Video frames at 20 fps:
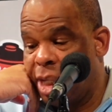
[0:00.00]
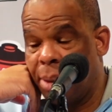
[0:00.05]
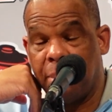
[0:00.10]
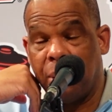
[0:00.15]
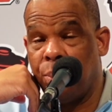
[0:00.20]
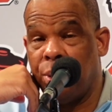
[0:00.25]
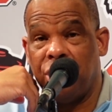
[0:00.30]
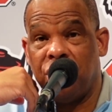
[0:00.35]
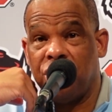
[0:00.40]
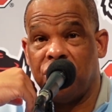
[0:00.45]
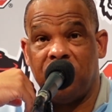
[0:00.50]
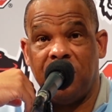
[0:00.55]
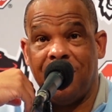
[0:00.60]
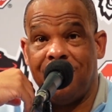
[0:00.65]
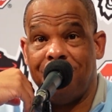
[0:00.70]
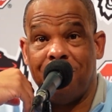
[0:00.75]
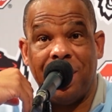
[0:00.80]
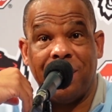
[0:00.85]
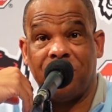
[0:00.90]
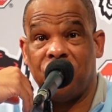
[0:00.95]
but we just
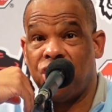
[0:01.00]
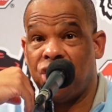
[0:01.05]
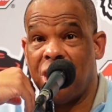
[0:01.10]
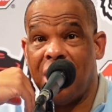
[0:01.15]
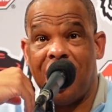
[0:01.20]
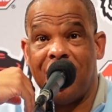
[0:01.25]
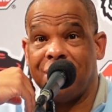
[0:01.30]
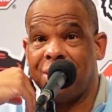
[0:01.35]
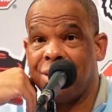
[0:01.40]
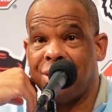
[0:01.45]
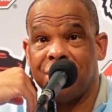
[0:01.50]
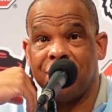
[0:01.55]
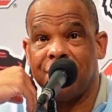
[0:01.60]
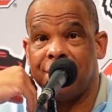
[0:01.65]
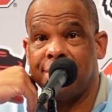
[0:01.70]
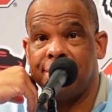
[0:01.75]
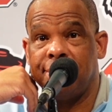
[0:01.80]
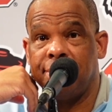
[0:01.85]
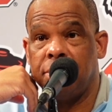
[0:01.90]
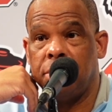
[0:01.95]
didn't make the shots.
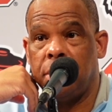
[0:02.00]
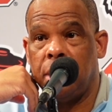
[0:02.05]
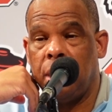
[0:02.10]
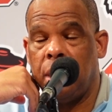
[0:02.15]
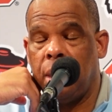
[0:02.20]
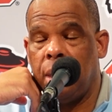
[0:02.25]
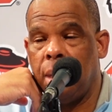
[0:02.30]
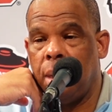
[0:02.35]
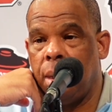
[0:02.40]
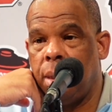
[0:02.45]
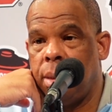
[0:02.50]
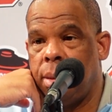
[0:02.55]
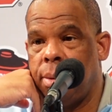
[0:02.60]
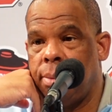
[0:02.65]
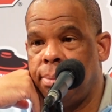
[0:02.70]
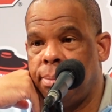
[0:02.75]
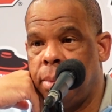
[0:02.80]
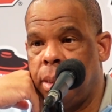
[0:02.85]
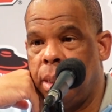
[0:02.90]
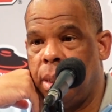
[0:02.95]
And
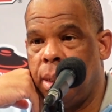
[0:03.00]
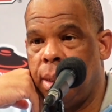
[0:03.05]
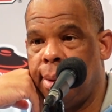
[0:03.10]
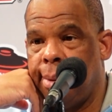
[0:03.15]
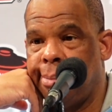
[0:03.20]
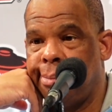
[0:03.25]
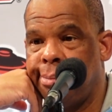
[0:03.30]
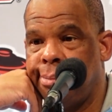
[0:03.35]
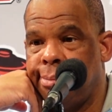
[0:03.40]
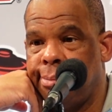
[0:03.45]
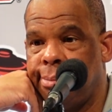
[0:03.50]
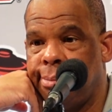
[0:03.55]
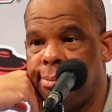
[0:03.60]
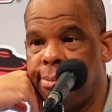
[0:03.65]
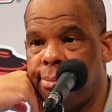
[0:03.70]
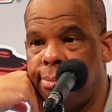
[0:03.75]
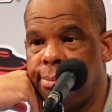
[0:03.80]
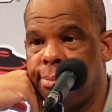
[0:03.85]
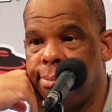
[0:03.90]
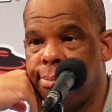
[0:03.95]
um,
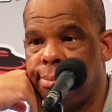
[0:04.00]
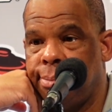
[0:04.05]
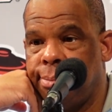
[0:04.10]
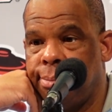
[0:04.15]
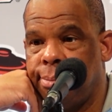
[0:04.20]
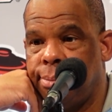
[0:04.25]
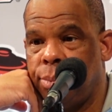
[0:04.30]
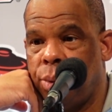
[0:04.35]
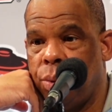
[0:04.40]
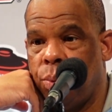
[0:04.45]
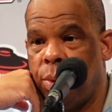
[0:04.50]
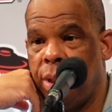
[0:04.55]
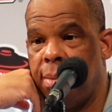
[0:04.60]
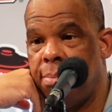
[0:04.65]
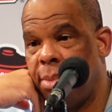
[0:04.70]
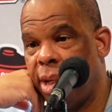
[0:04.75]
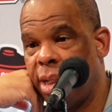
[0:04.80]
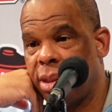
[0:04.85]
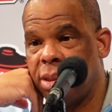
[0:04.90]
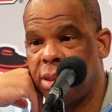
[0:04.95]
when we
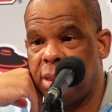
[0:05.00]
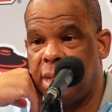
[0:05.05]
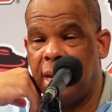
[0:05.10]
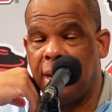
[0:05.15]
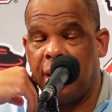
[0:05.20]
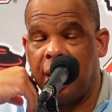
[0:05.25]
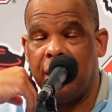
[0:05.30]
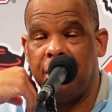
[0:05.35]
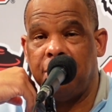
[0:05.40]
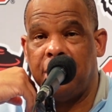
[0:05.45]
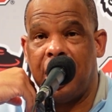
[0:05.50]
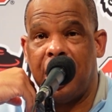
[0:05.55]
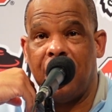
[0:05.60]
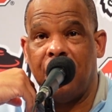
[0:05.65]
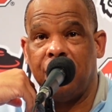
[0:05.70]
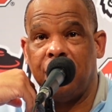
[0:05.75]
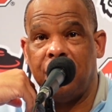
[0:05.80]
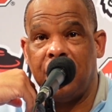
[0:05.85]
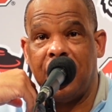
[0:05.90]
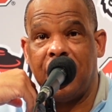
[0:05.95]
missed, they came
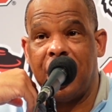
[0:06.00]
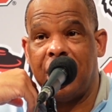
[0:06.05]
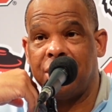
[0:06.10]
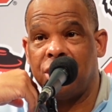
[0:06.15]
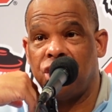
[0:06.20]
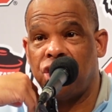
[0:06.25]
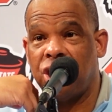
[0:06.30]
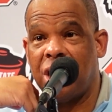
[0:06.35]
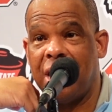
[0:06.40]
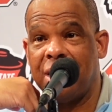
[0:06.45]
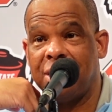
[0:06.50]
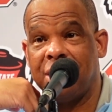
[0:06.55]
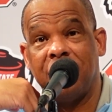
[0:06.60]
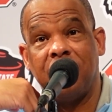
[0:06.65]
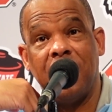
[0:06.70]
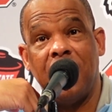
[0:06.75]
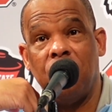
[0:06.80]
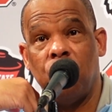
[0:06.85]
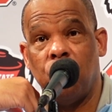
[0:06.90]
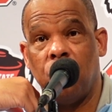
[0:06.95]
down and they got the shots that
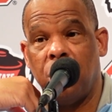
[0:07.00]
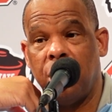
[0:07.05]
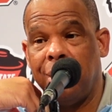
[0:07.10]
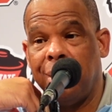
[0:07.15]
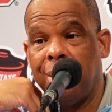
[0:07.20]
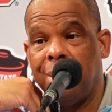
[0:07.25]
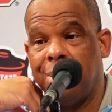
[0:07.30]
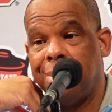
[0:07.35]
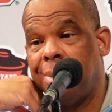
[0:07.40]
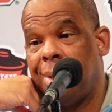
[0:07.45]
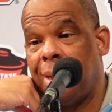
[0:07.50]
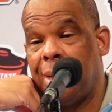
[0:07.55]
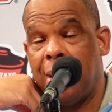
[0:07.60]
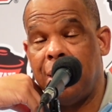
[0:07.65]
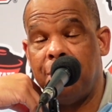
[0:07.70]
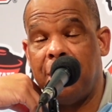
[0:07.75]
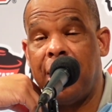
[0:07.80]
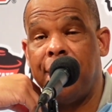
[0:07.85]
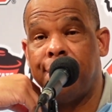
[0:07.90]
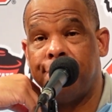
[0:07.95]
they wanted and
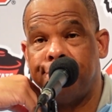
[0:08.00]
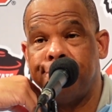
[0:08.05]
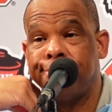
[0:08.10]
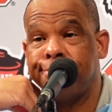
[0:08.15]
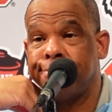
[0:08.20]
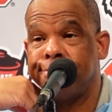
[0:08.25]
they made them.